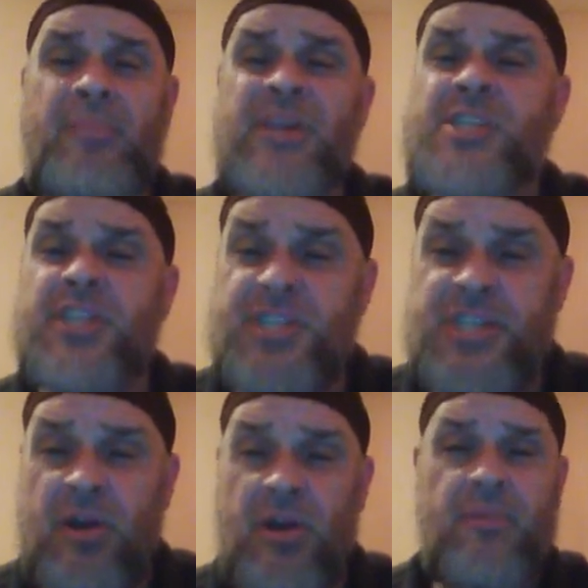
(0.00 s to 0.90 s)
be
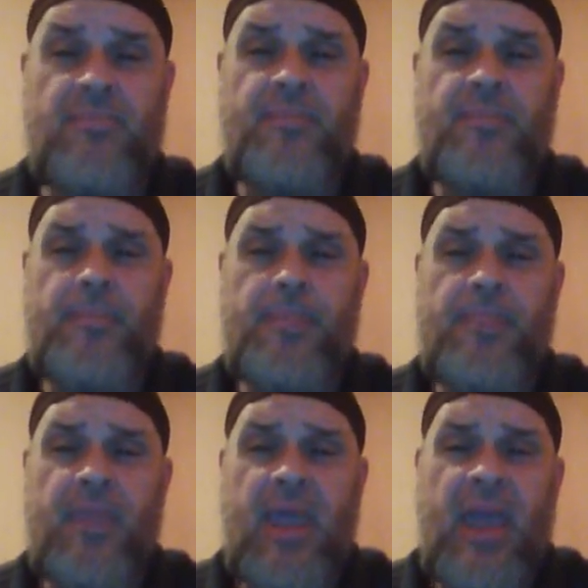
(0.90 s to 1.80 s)
sincere.
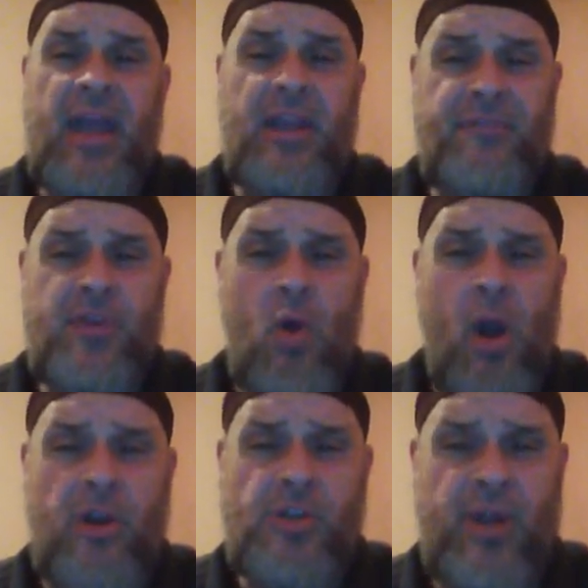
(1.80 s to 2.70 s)
And if you
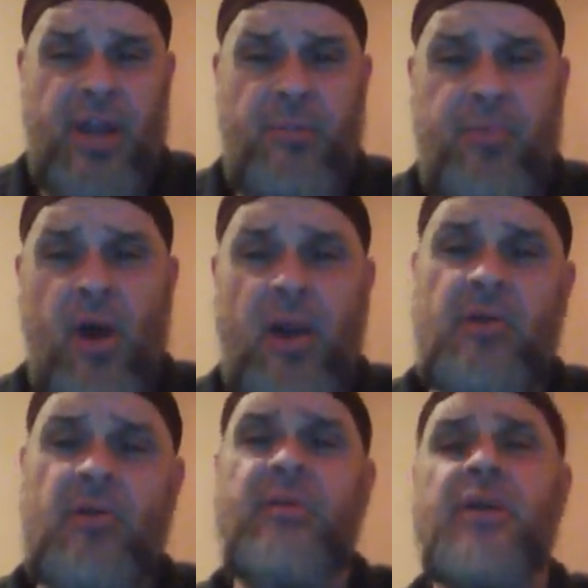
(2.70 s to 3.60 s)
are a training
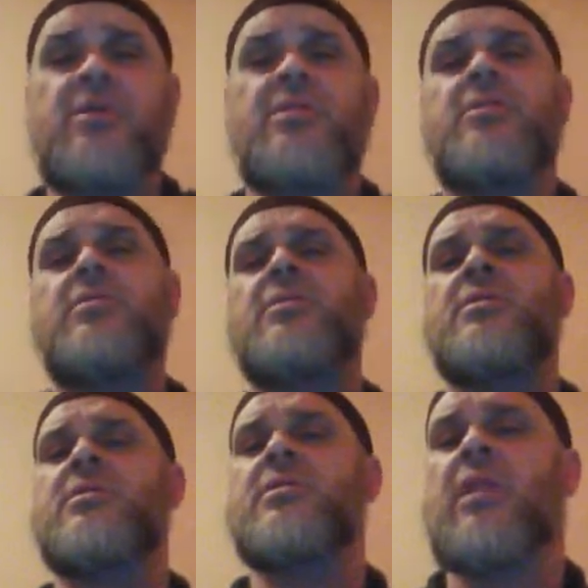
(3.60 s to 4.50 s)
partner that is
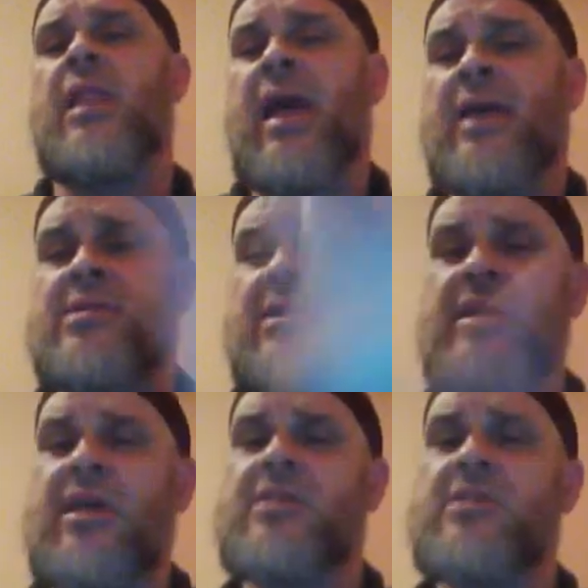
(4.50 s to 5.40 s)
just
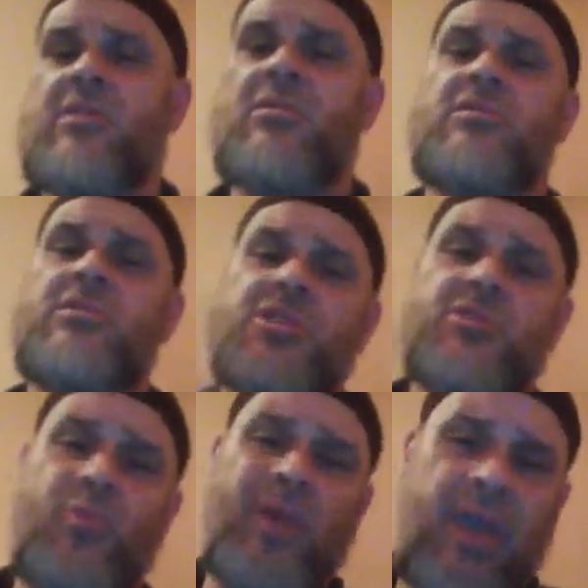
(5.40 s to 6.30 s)
lackadaisical,
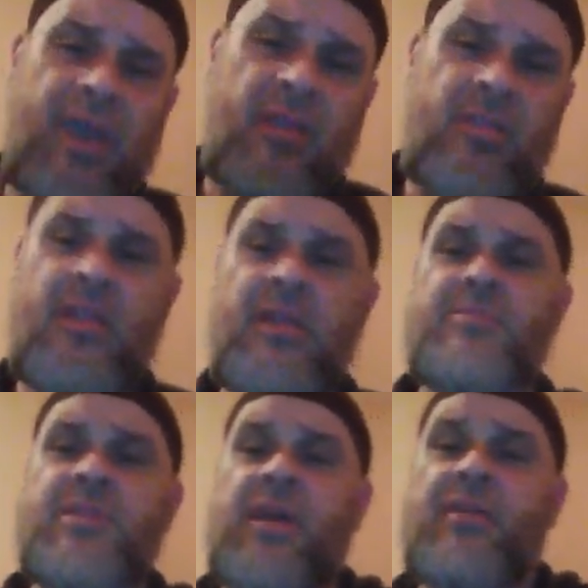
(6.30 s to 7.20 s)
swinging the
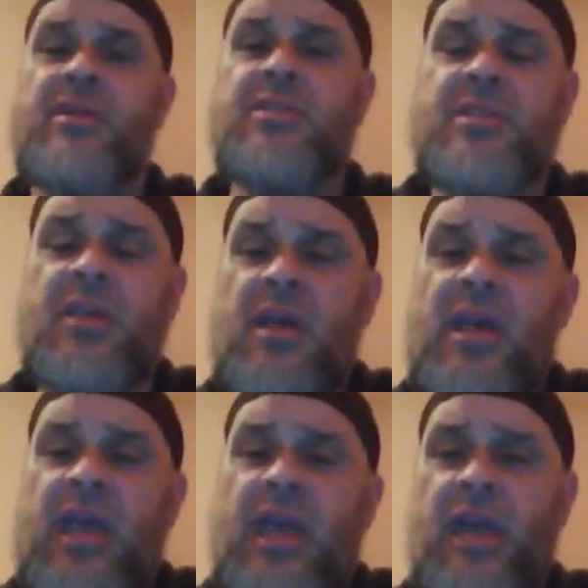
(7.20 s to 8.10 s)
limbs like this,
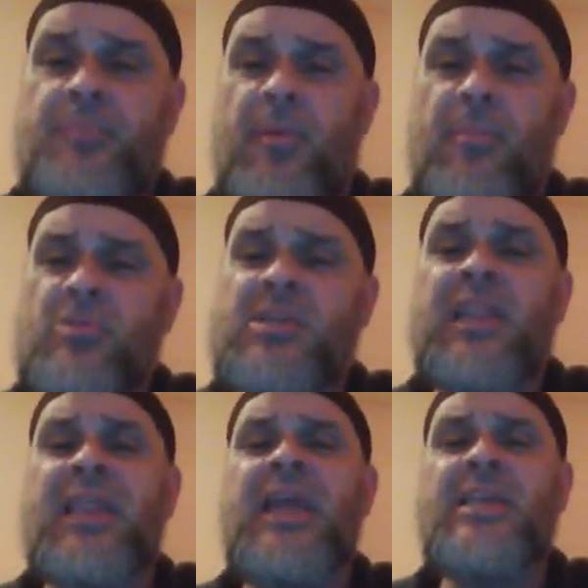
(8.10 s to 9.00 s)
it promotes a
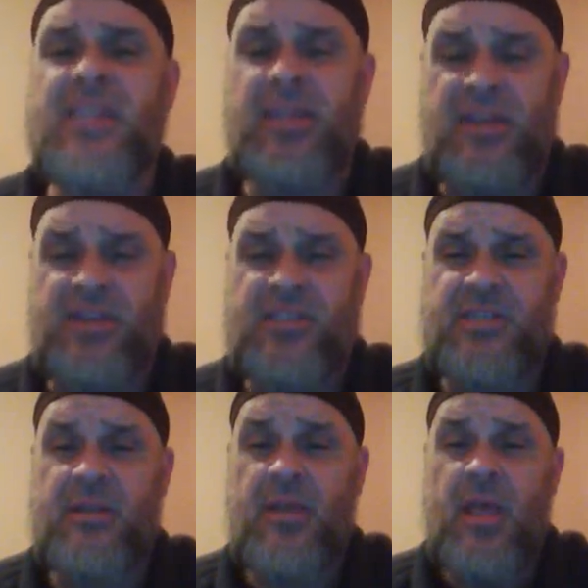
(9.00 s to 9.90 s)
laziness.